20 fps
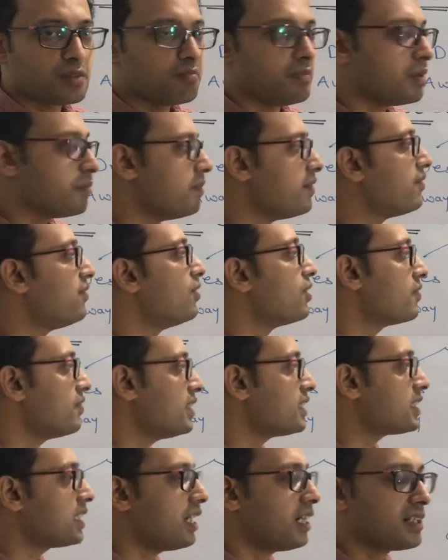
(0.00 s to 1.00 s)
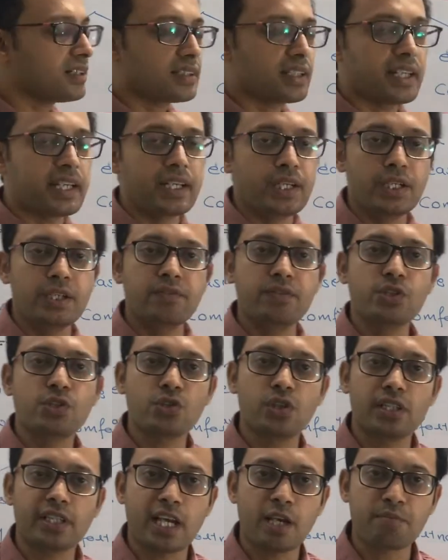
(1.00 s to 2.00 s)
but before we start the
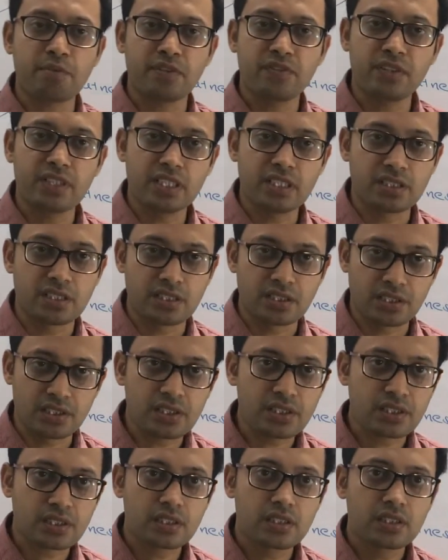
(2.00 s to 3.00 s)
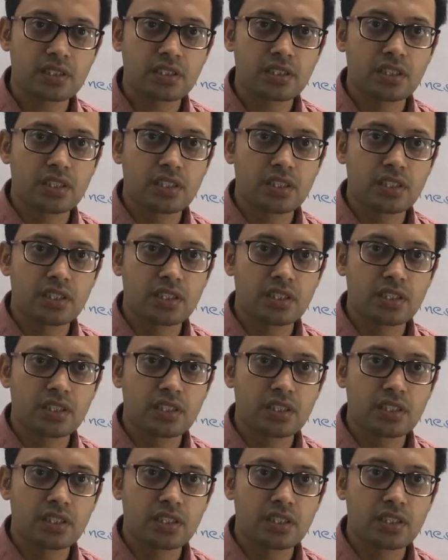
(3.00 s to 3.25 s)
individual type of a diseases,